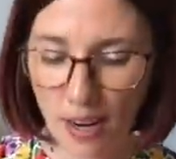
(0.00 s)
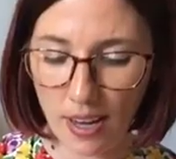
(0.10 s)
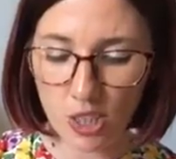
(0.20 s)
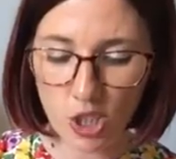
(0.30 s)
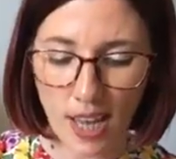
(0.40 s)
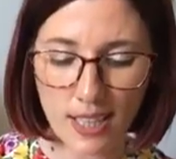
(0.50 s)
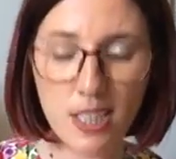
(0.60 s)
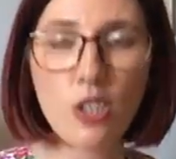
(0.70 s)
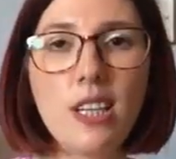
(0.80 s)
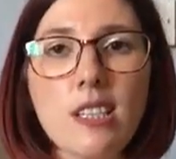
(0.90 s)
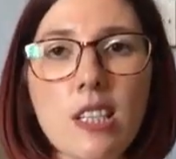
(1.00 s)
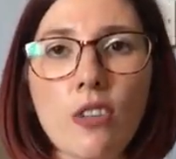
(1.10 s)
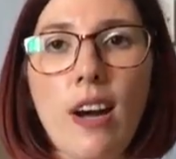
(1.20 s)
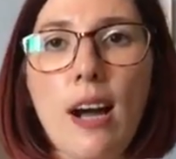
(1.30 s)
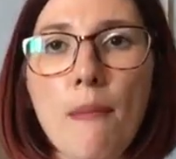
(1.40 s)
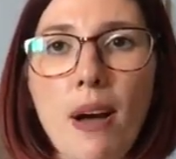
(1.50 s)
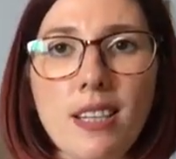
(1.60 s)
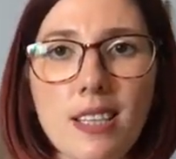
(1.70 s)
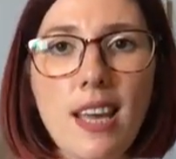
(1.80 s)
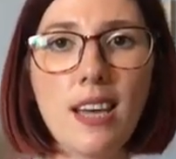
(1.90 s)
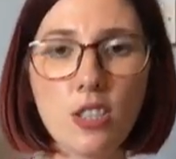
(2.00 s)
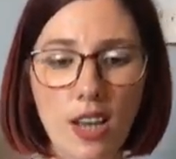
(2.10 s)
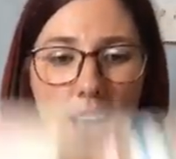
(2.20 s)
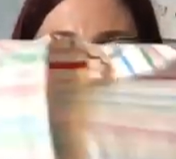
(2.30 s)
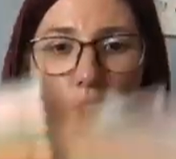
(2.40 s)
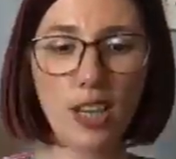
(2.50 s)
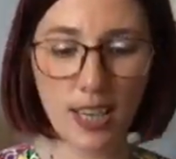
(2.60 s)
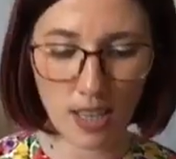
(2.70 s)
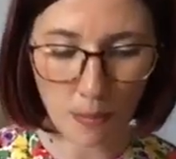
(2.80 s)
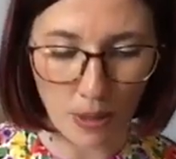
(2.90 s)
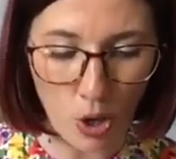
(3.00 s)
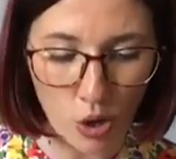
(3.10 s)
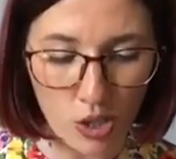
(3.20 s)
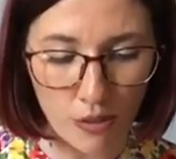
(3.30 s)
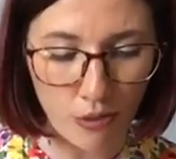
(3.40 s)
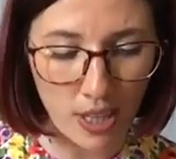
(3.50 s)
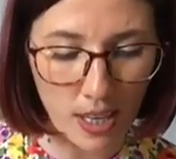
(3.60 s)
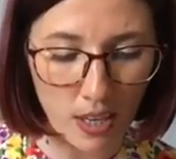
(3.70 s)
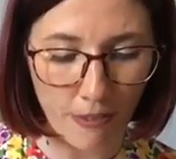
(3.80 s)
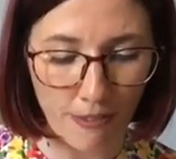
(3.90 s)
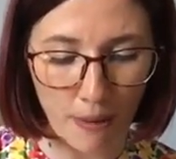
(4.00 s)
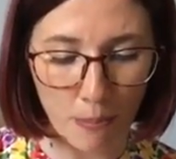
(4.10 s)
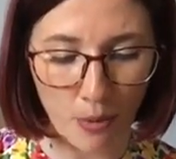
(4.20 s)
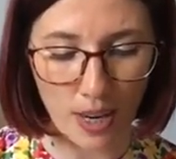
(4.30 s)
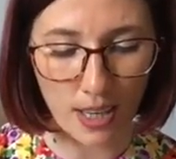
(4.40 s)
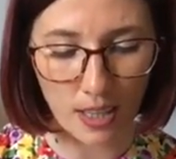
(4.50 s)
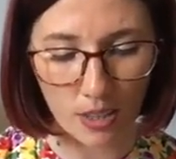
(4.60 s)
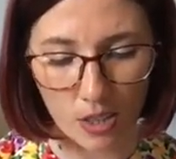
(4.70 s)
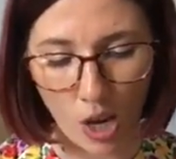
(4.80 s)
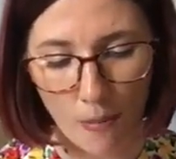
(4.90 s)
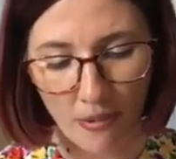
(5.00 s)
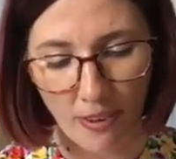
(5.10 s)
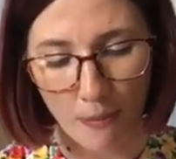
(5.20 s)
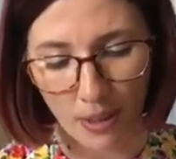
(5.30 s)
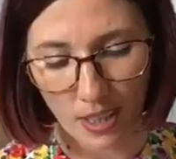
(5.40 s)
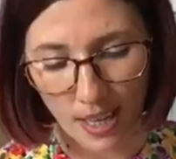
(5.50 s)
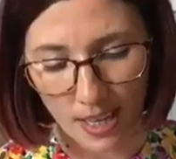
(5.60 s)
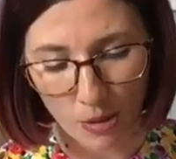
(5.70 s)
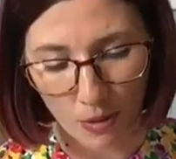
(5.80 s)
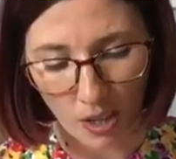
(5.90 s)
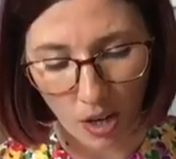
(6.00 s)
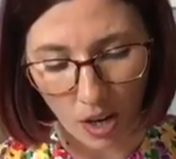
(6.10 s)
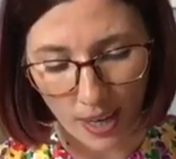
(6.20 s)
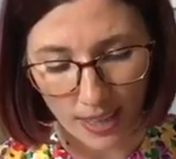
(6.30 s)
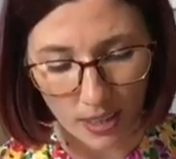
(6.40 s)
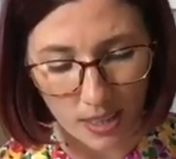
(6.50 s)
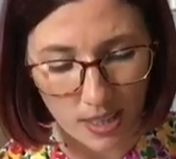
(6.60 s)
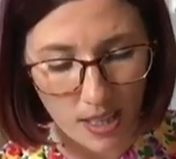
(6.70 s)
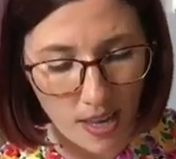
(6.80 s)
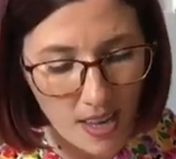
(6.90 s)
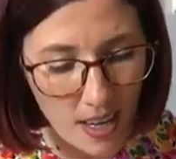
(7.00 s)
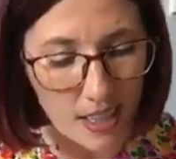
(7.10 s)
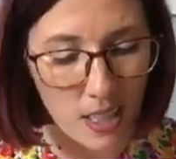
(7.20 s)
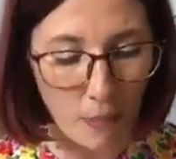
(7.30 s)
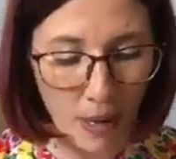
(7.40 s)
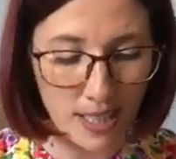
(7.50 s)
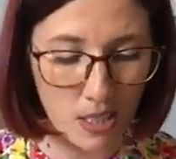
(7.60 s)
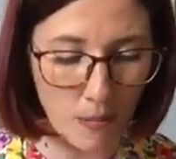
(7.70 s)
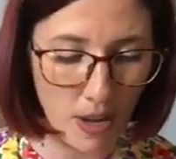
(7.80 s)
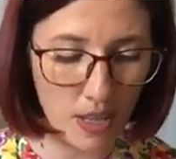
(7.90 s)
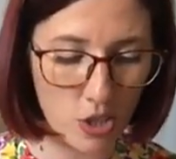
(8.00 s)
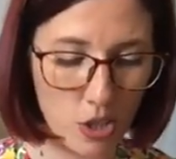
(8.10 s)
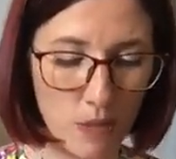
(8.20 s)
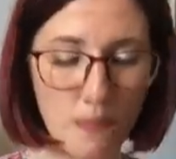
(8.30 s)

I shared this on Instagram and said, actually, because of the fabric, the type of fabric that it is with the lines, I didn't pattern match.